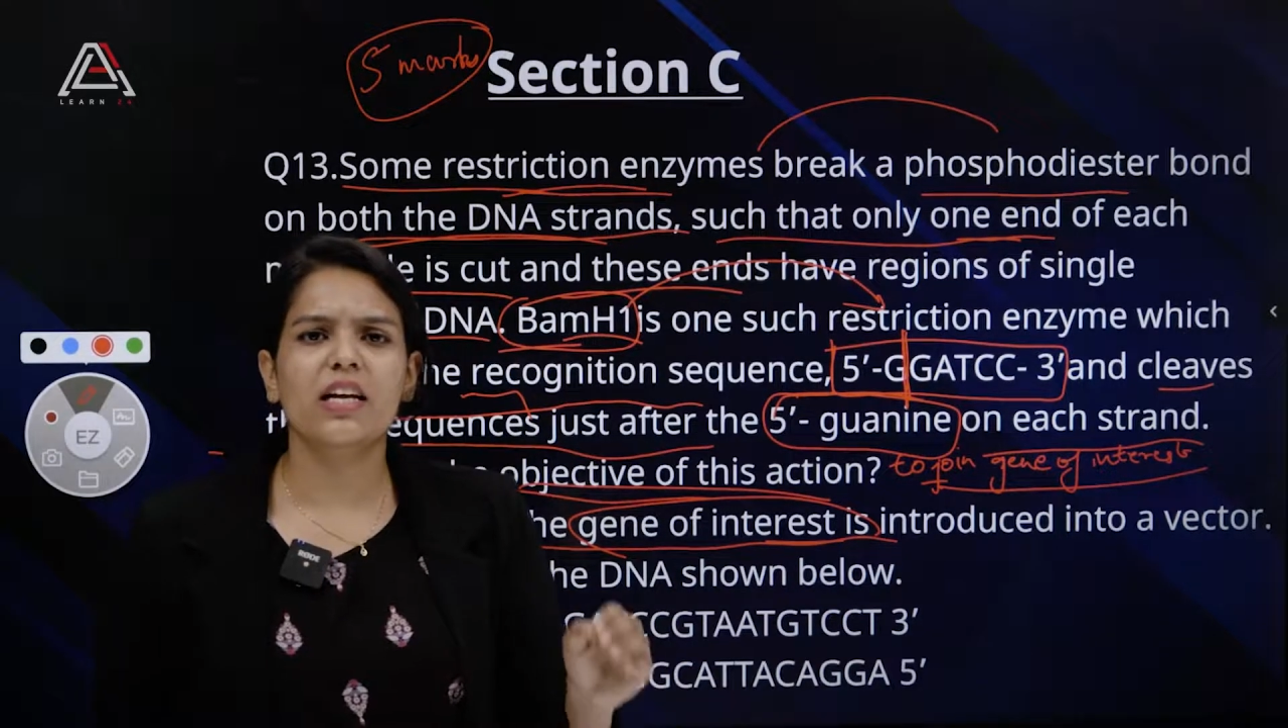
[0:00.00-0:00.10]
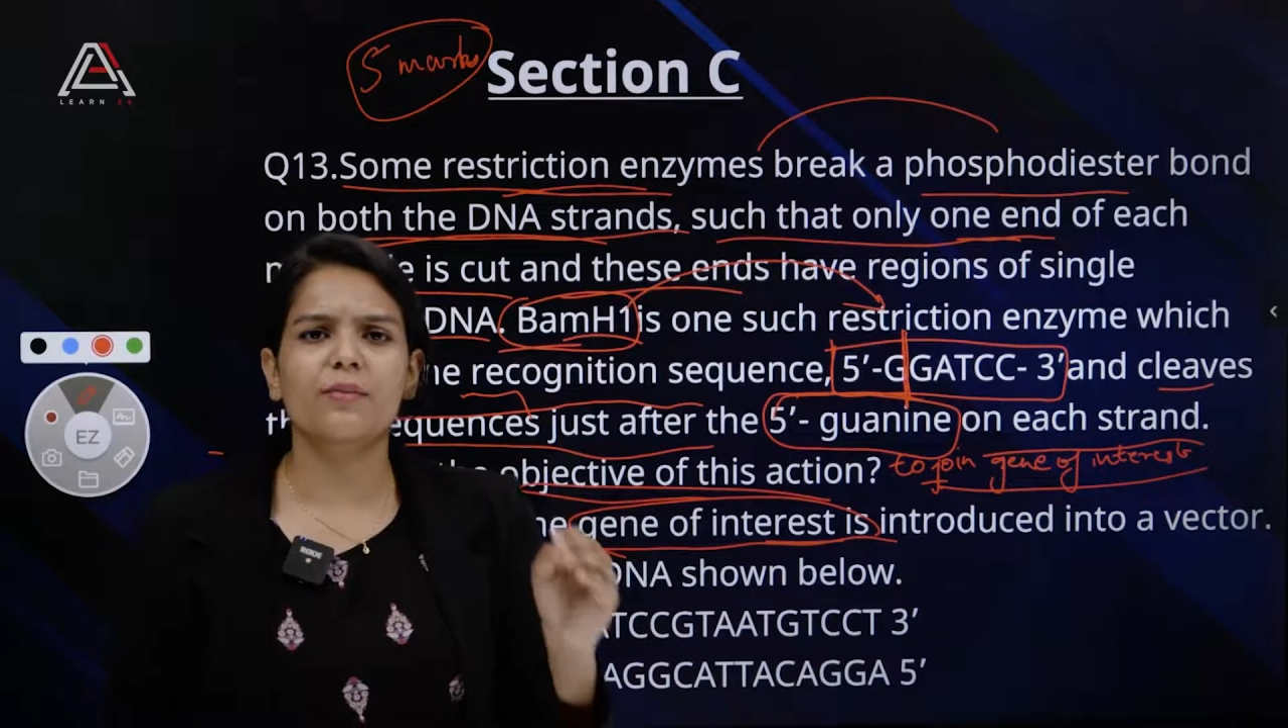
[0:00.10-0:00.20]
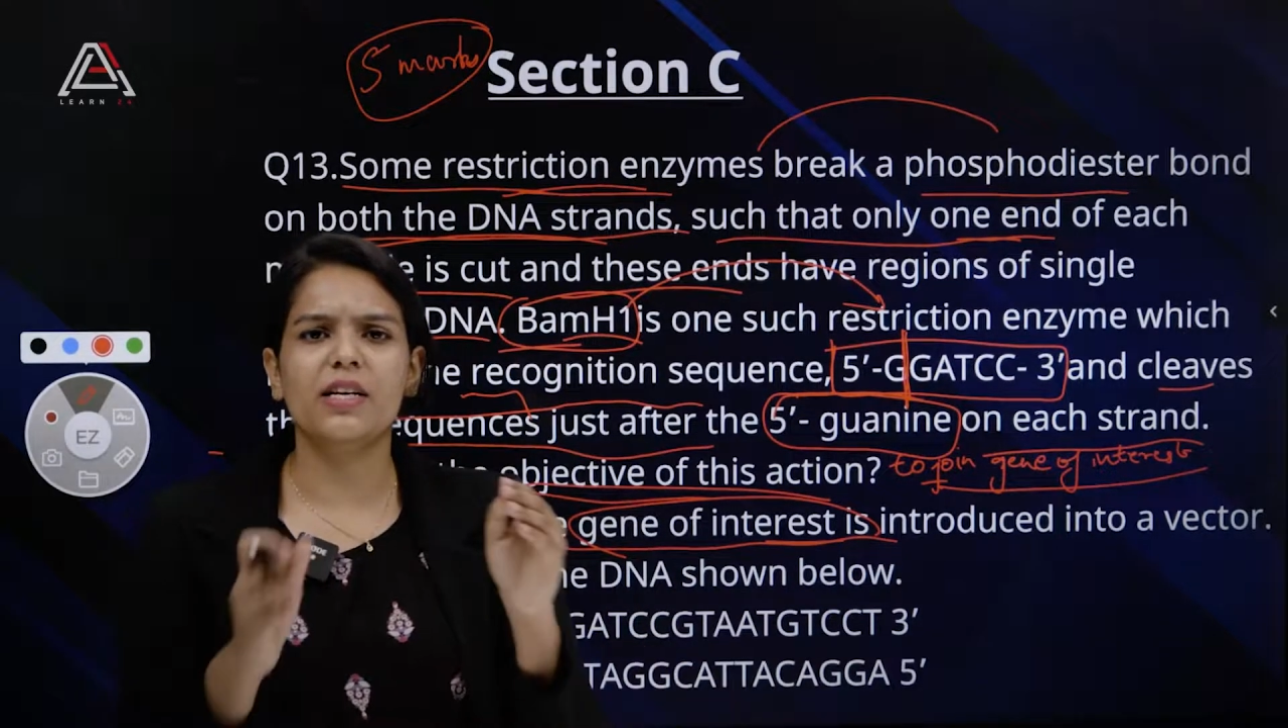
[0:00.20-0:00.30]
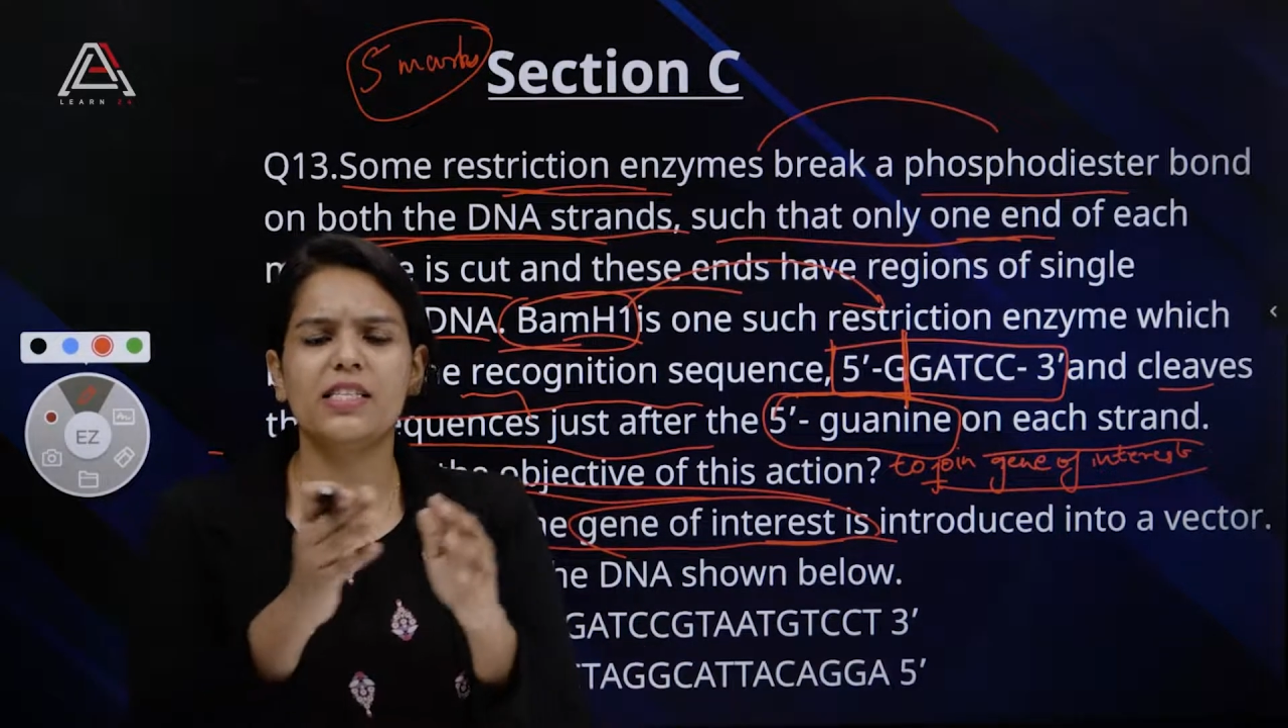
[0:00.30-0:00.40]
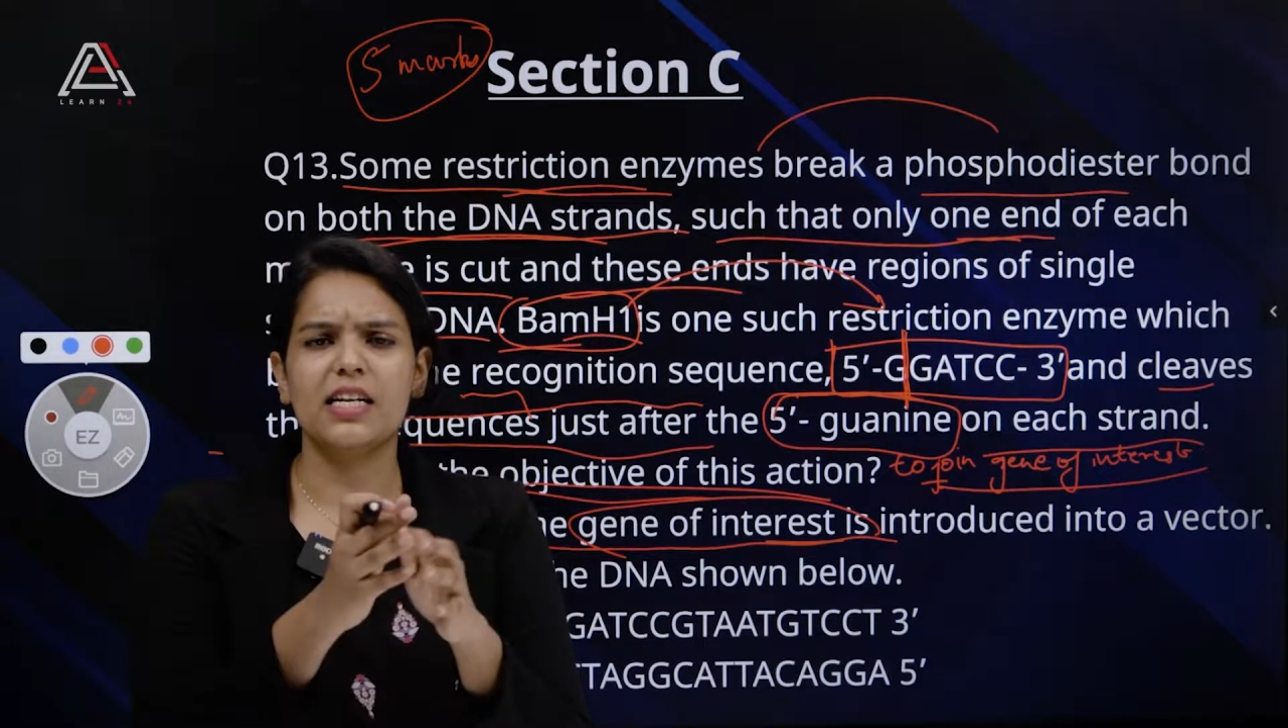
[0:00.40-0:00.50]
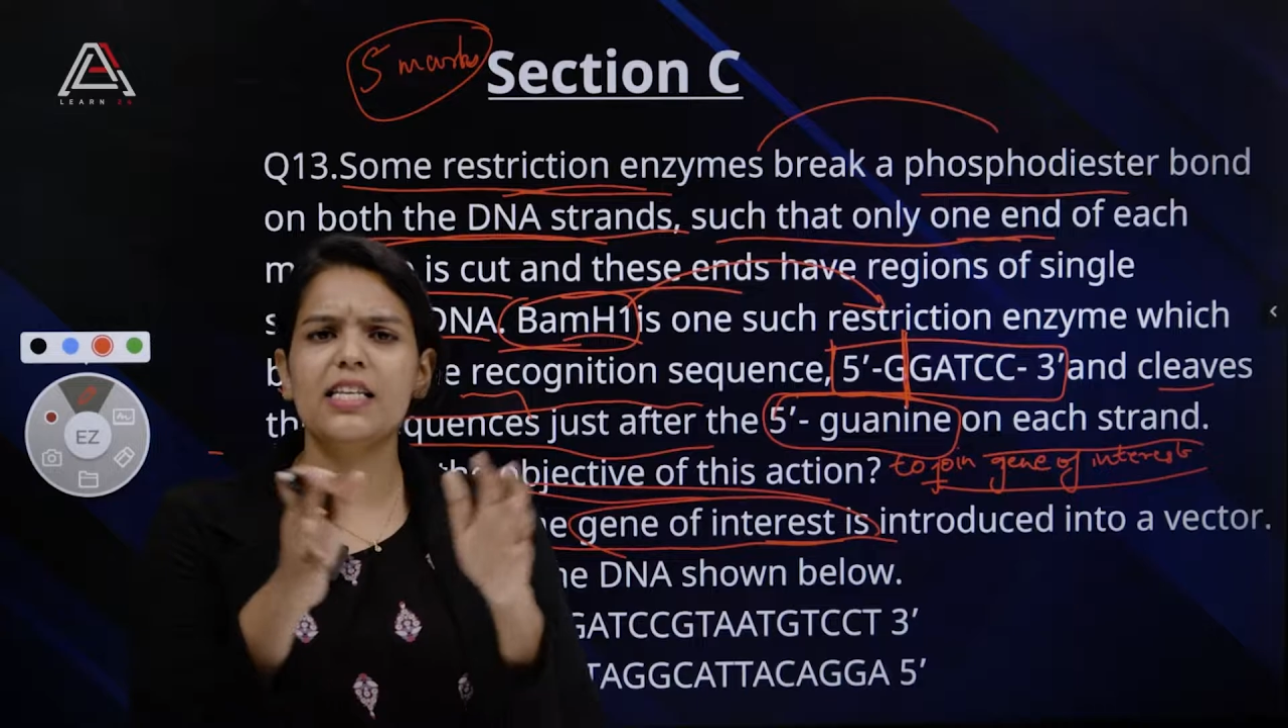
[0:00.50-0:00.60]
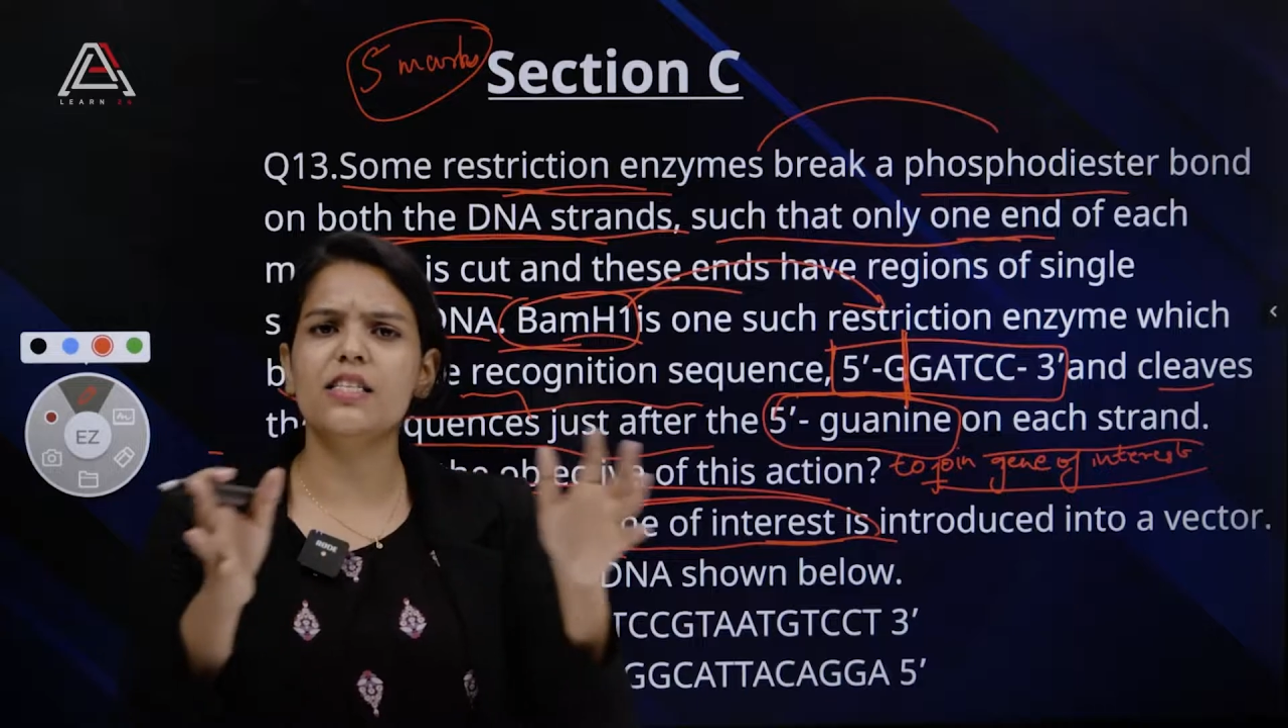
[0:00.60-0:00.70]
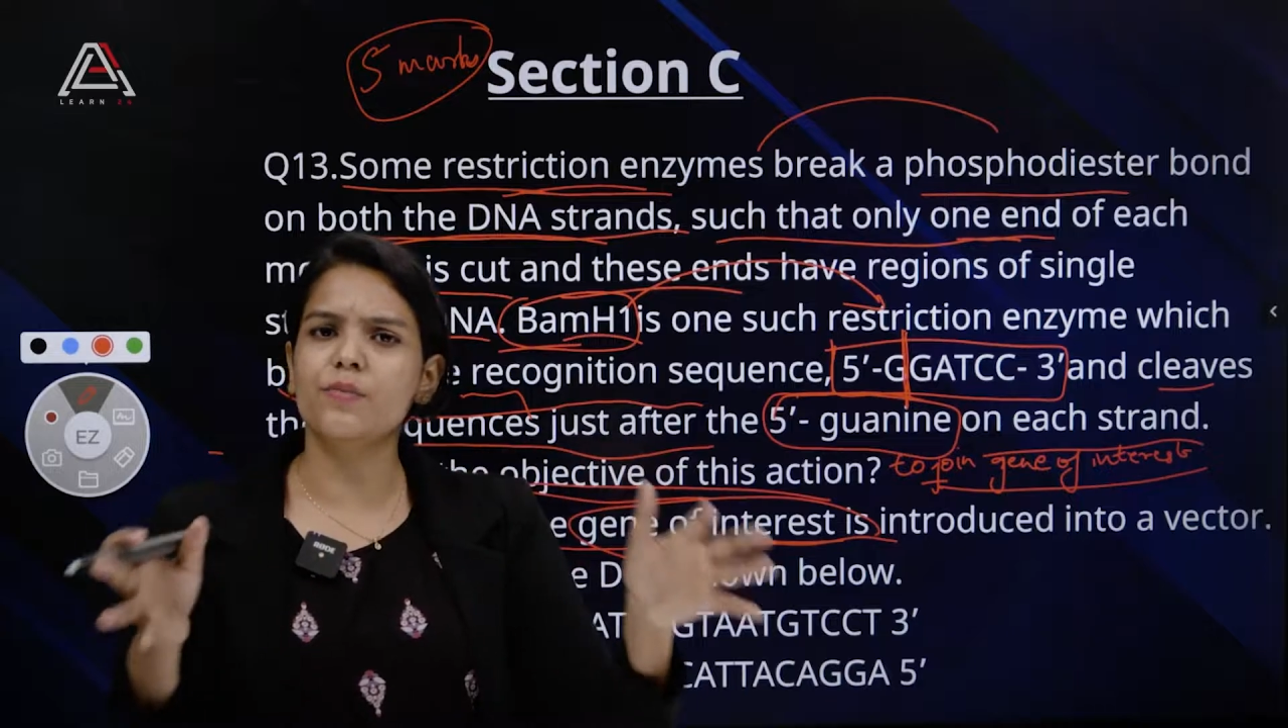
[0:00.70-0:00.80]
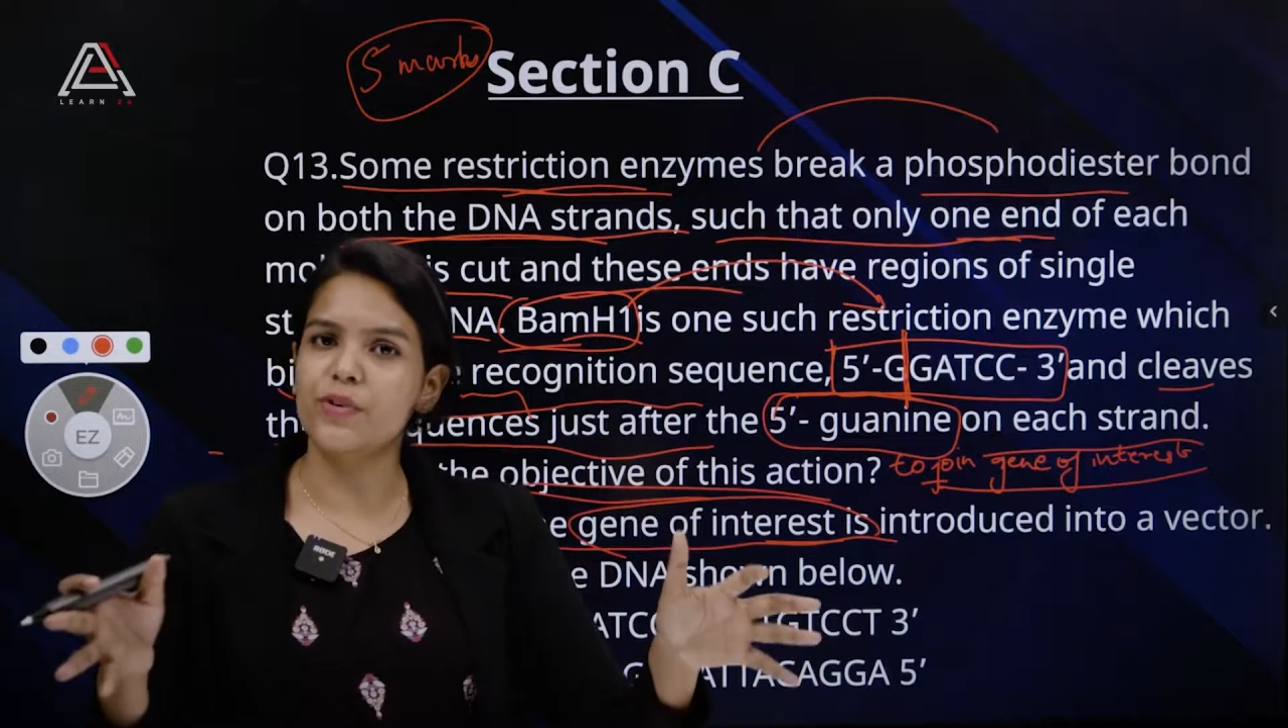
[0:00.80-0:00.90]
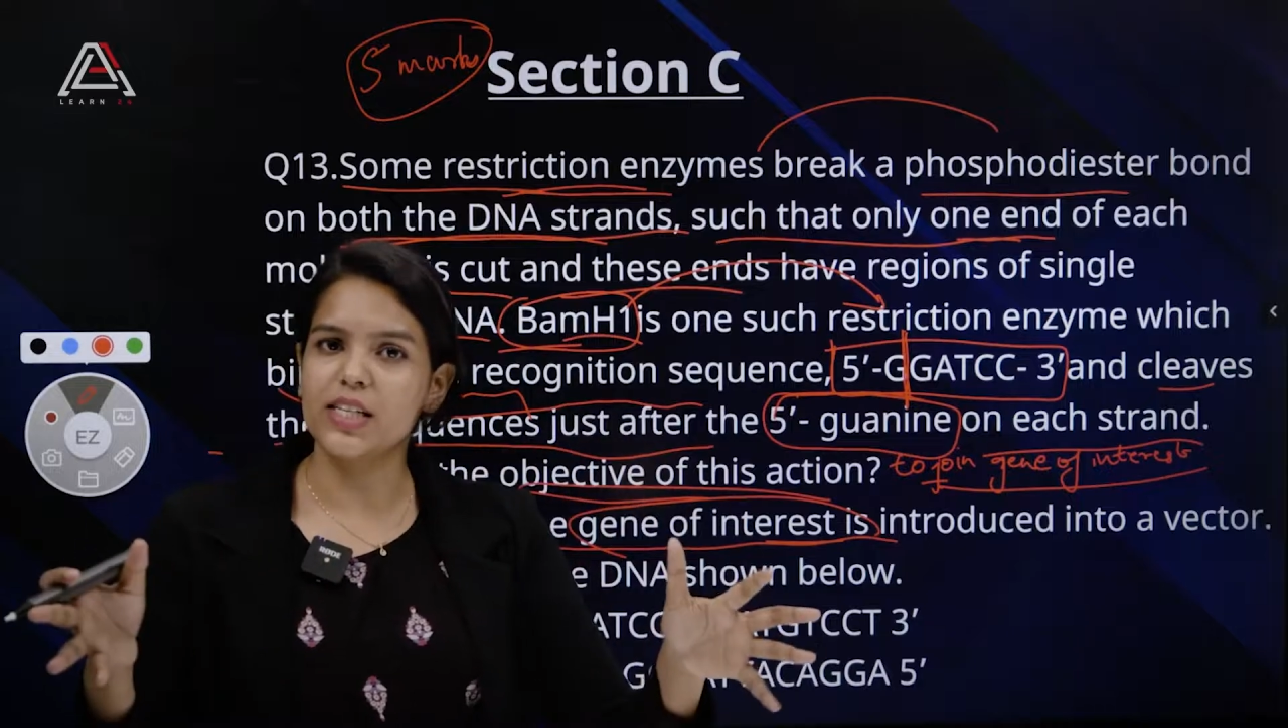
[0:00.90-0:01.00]
It basically
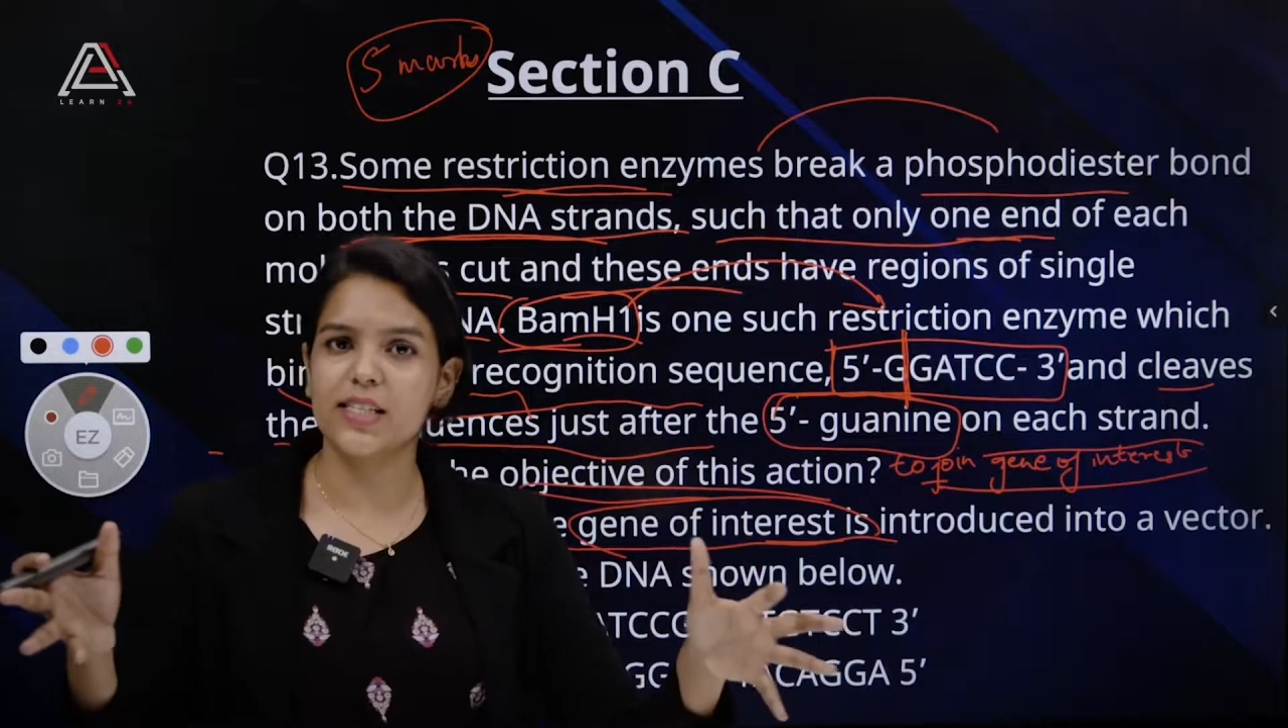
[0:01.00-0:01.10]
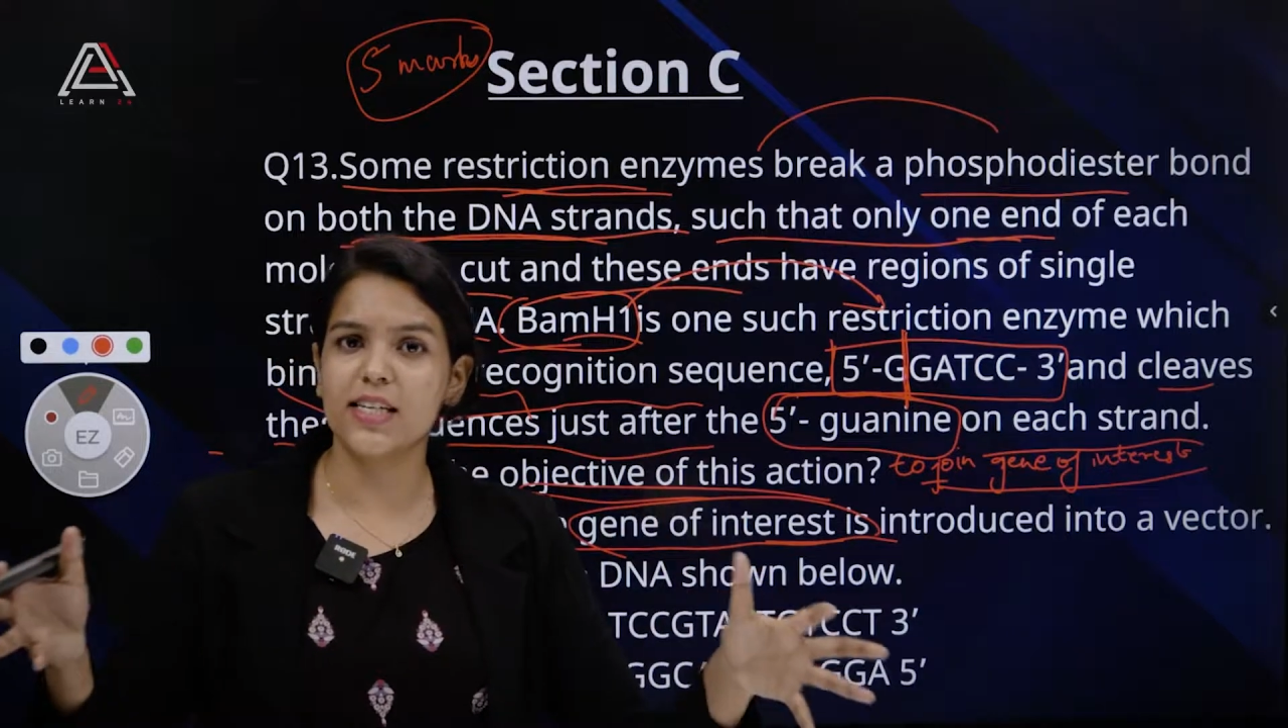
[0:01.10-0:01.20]
separates